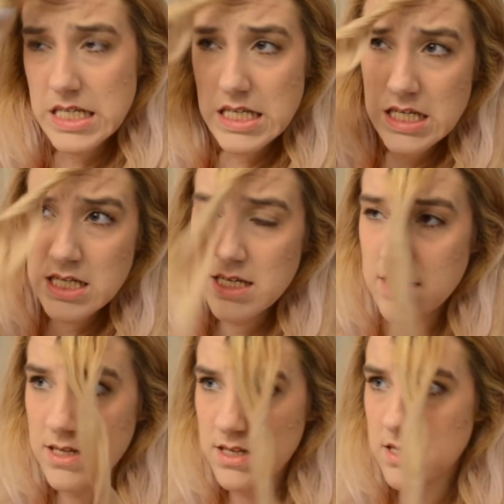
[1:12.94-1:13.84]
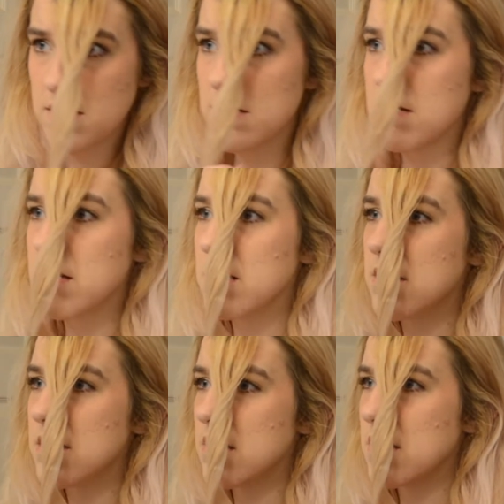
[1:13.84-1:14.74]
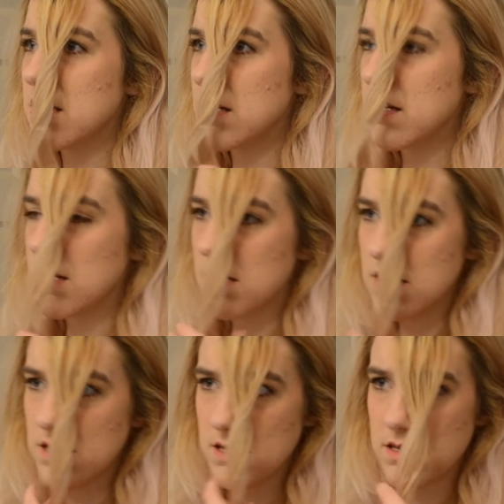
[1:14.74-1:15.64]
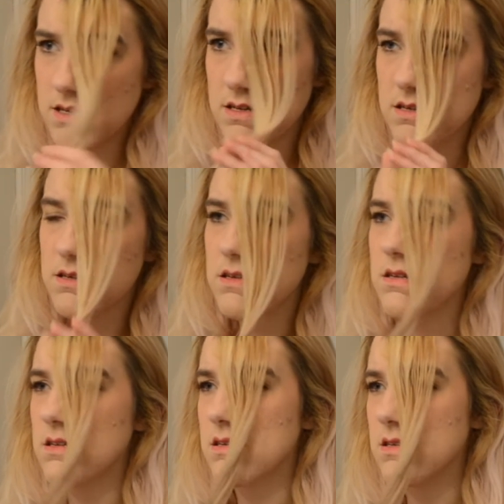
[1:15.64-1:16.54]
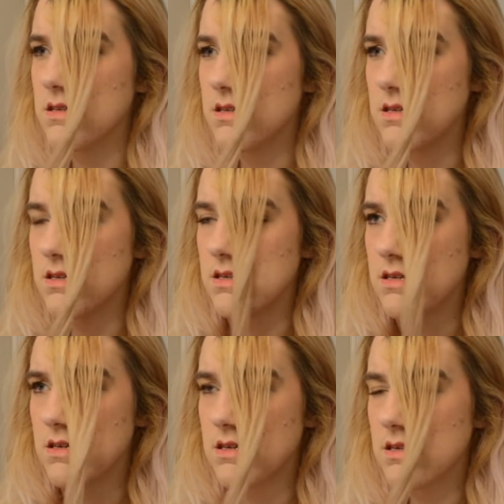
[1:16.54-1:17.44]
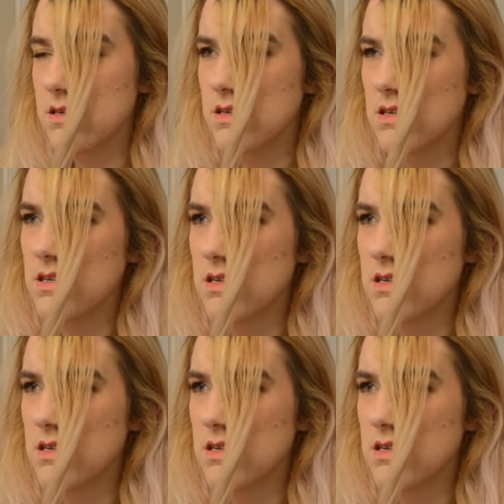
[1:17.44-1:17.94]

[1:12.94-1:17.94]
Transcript: (silence)